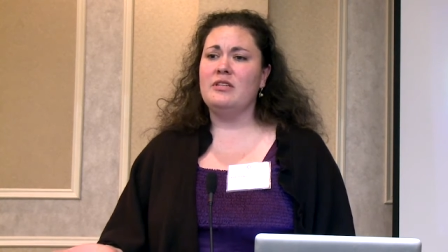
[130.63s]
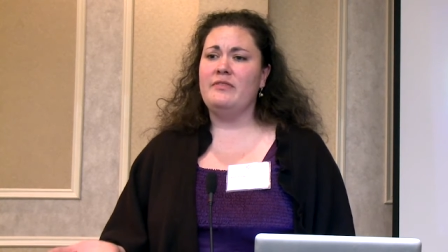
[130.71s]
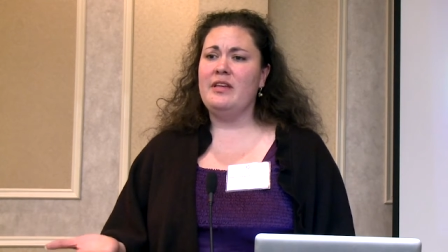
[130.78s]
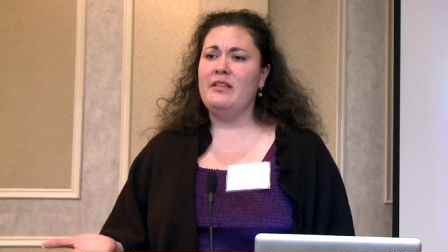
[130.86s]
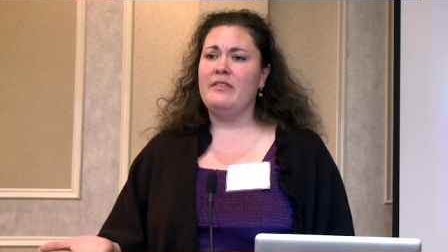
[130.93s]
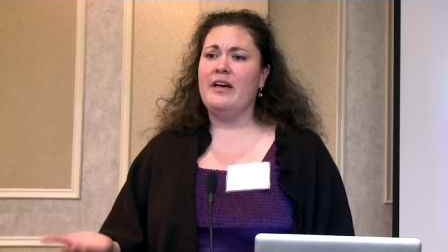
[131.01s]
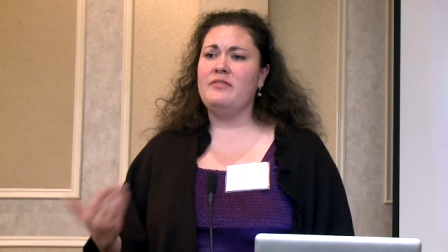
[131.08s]
if
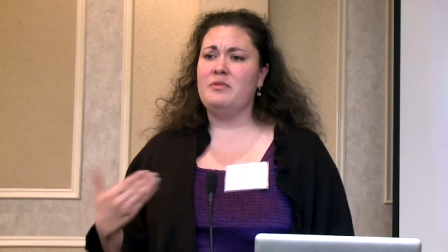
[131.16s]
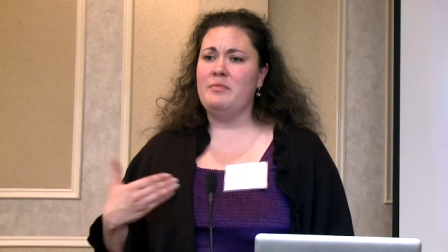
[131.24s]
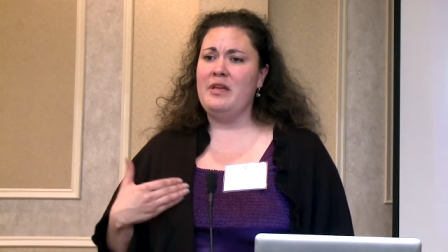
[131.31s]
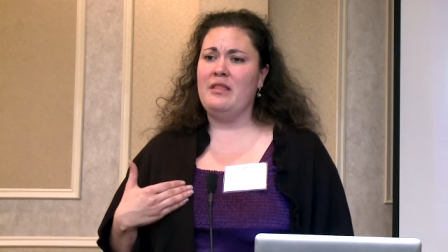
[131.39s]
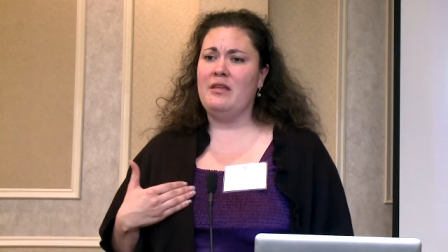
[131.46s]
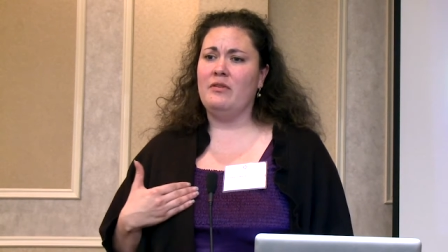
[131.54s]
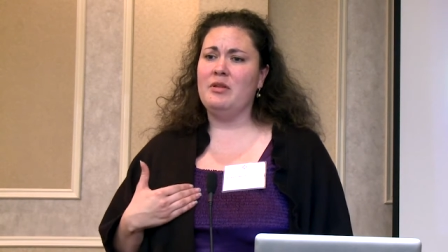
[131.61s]
he left
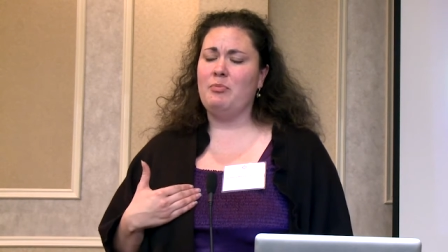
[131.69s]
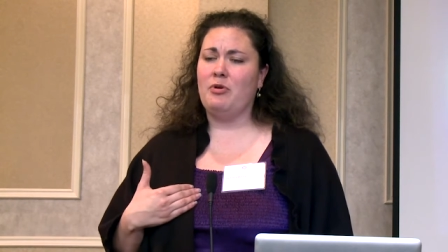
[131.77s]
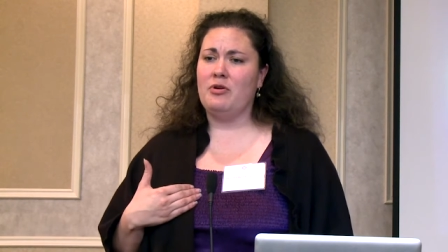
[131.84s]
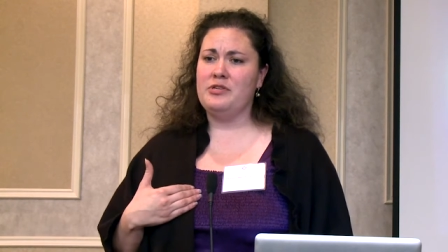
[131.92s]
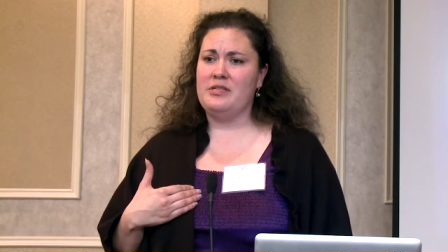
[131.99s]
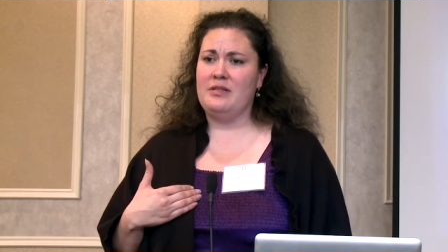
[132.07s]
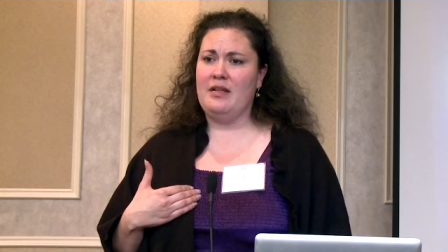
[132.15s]
me, the only
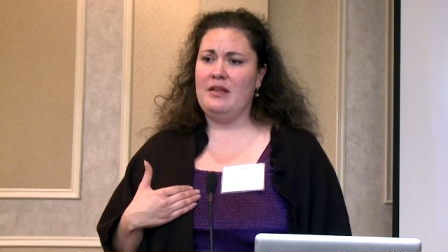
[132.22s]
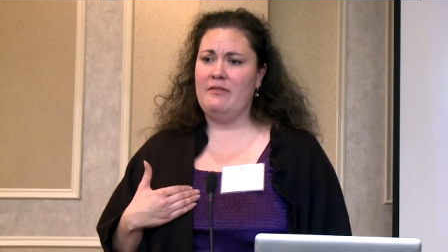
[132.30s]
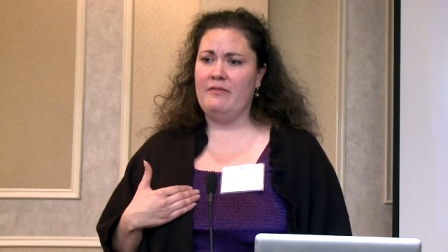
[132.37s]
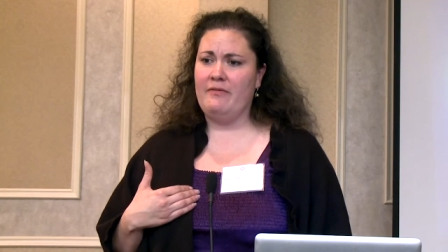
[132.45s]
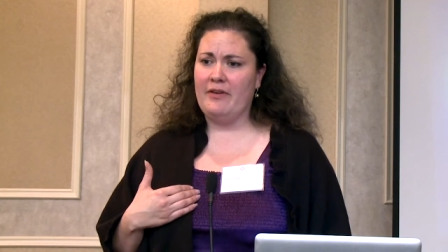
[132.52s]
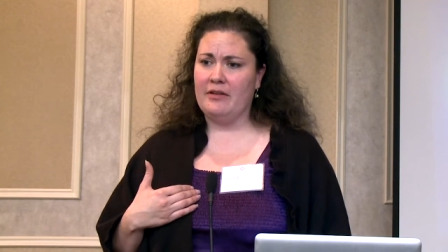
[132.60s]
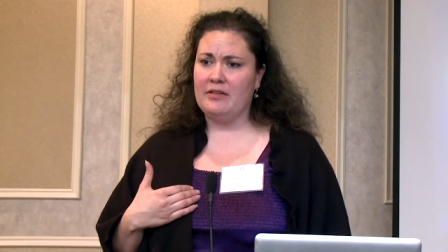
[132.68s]
person that
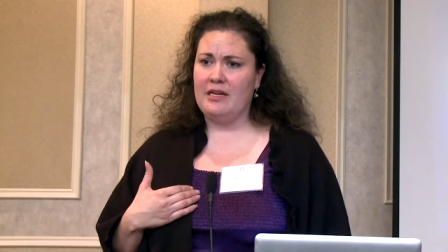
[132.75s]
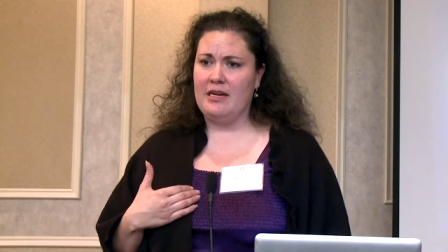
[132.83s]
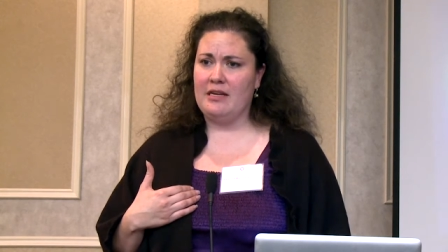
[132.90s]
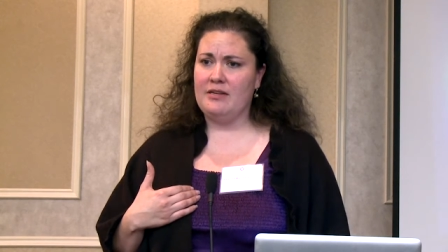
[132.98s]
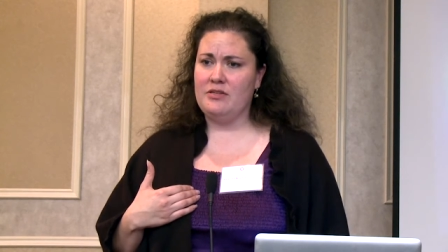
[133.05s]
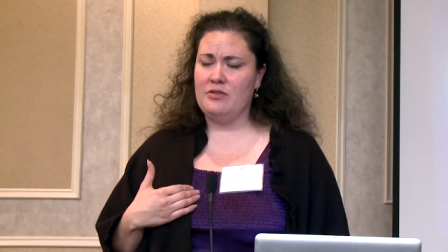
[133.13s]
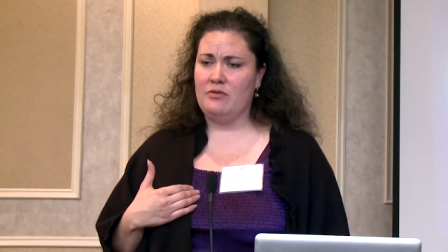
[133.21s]
he felt
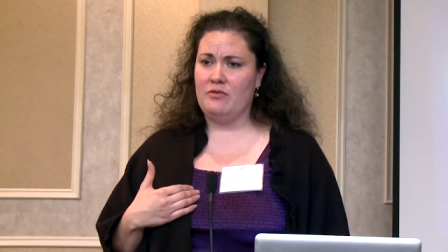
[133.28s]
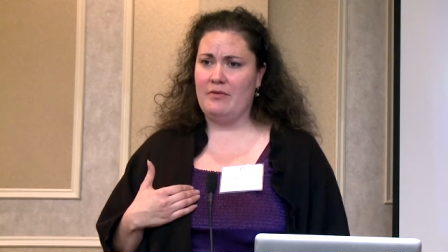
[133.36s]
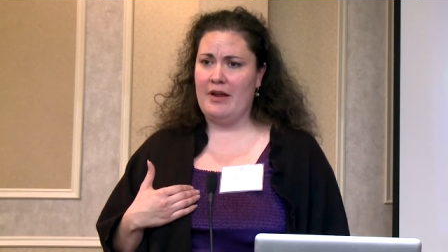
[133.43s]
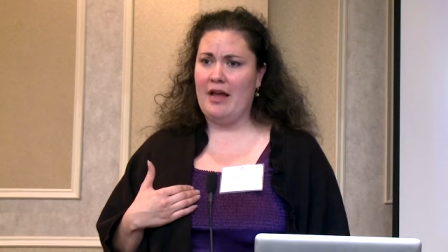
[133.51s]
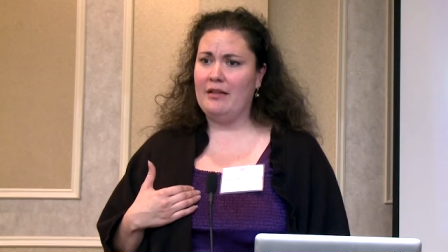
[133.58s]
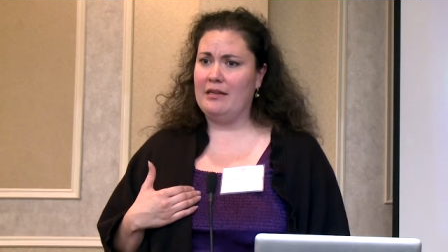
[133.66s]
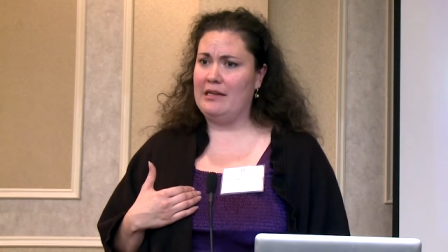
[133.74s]
connected to in
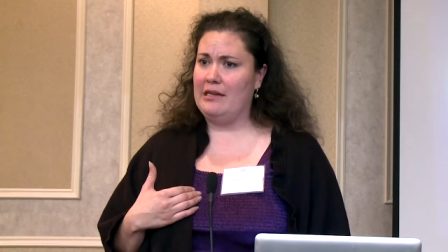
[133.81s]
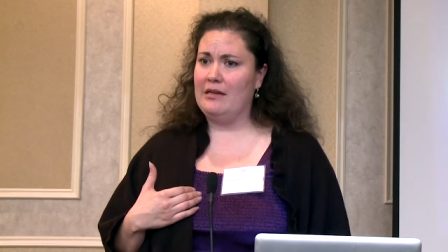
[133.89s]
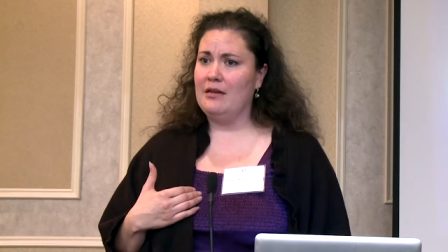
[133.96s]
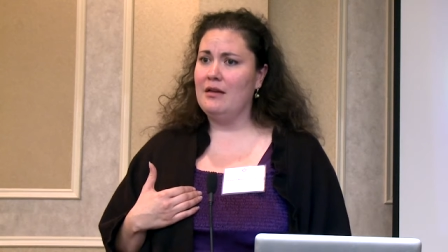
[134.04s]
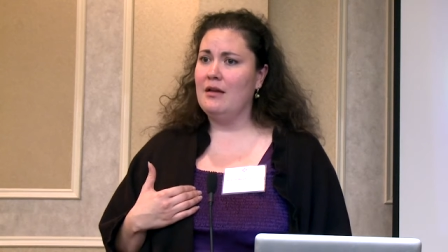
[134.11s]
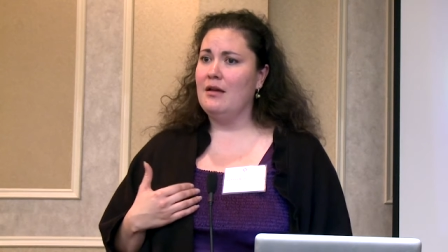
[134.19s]
reality